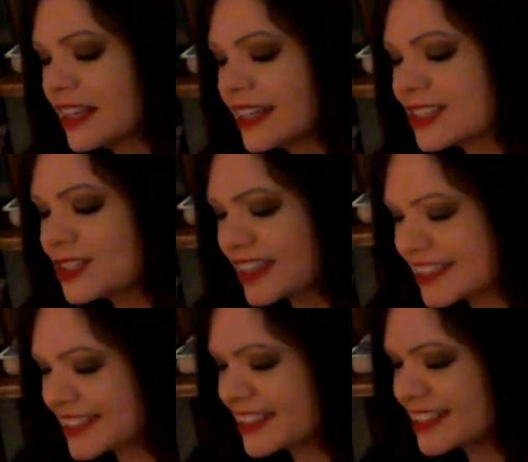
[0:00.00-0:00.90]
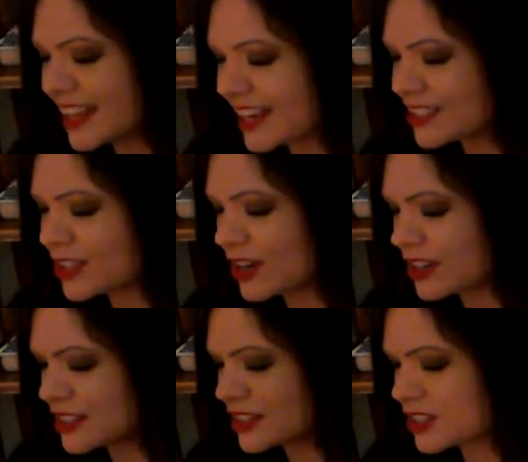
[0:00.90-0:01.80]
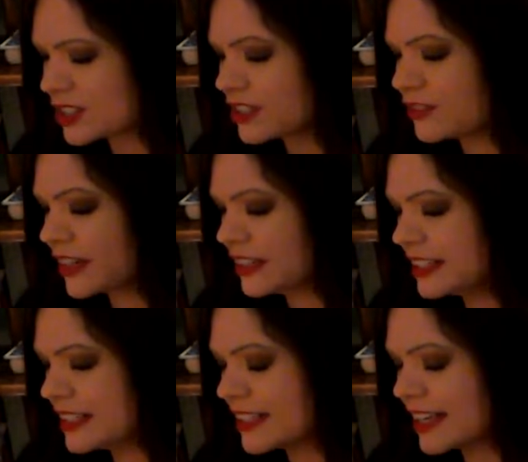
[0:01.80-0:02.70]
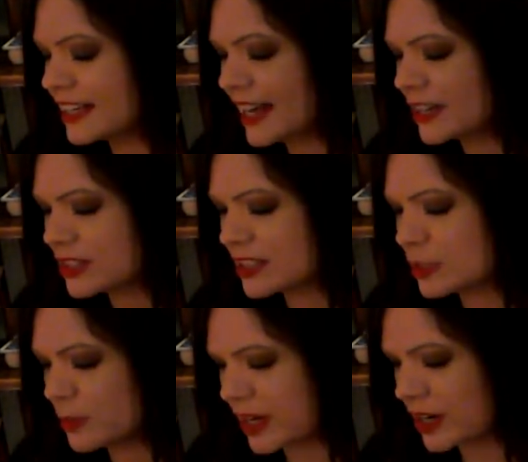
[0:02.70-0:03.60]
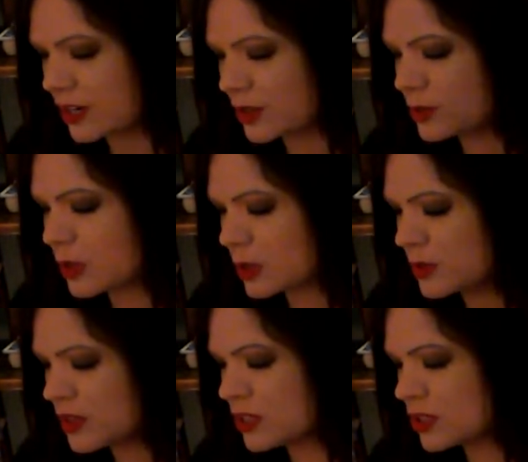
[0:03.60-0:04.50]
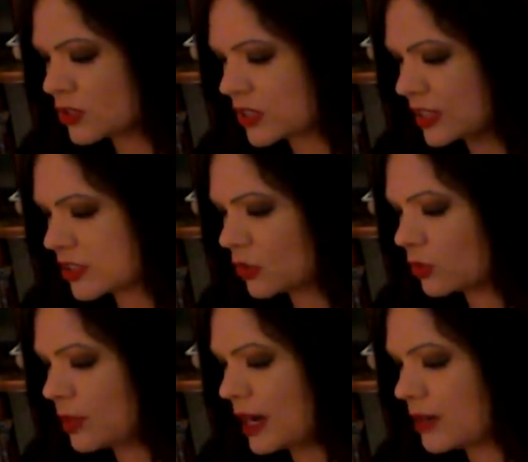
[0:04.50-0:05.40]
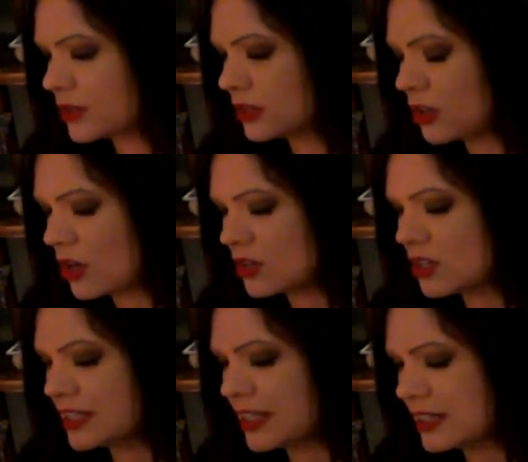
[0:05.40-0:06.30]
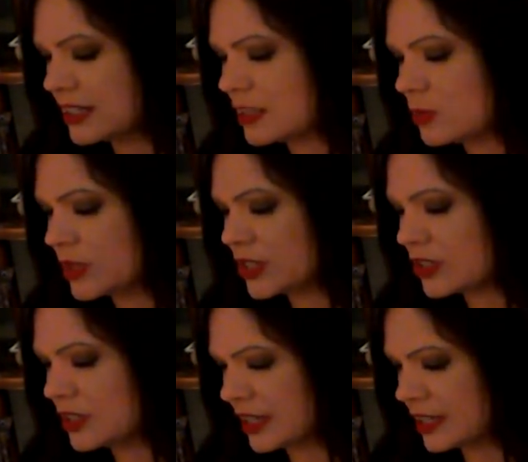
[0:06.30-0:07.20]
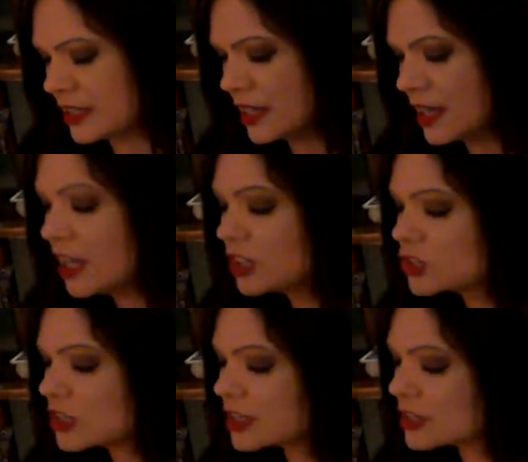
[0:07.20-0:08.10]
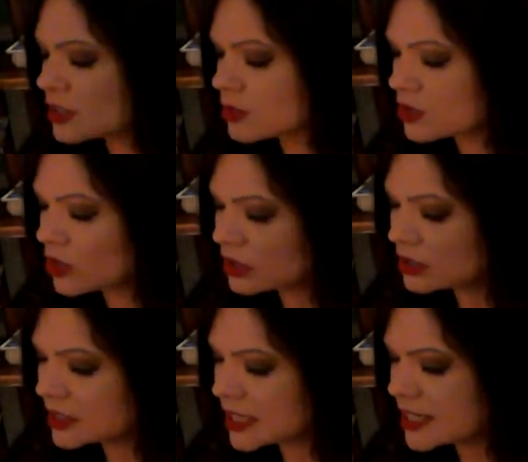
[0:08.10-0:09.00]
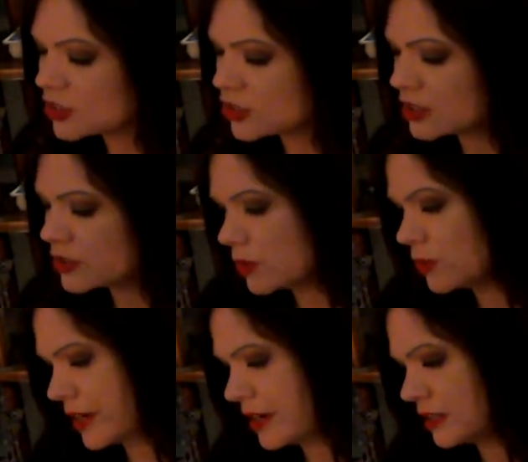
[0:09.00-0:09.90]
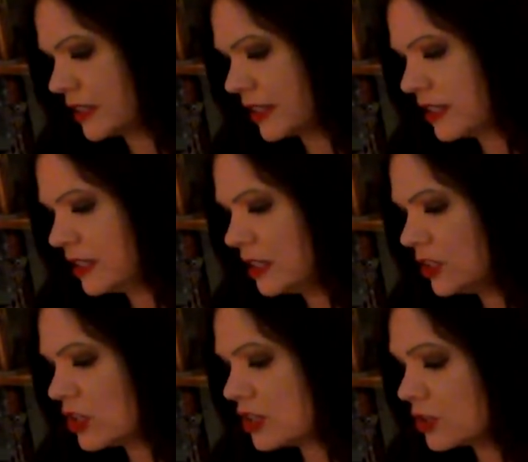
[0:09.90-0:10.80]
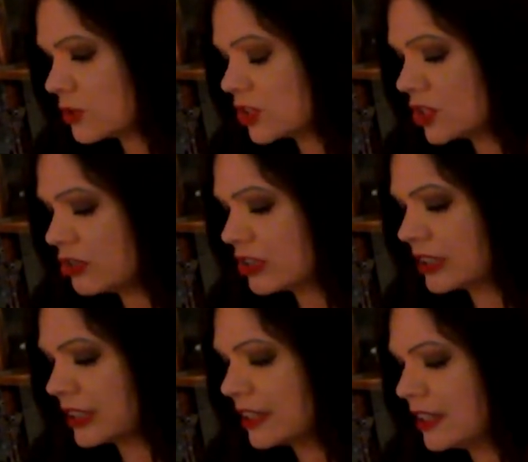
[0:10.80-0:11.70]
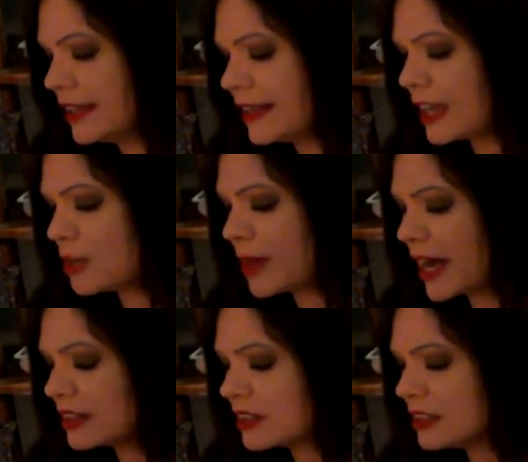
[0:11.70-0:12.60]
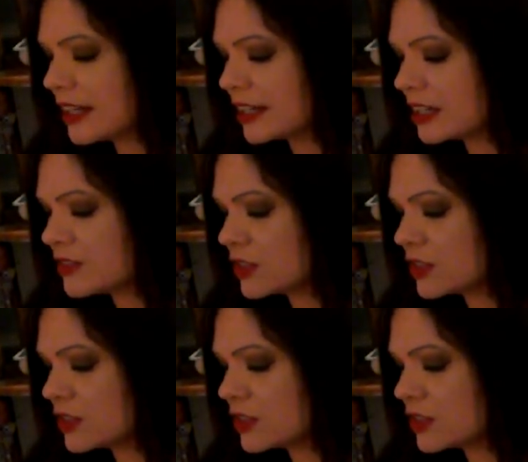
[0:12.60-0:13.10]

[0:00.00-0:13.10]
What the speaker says: Just as the day dawns to the friendless and houseless beggar who roams the streets throughout the long, desolate winter night, just so tardily, just so warily, just so cheerily, came back the light of the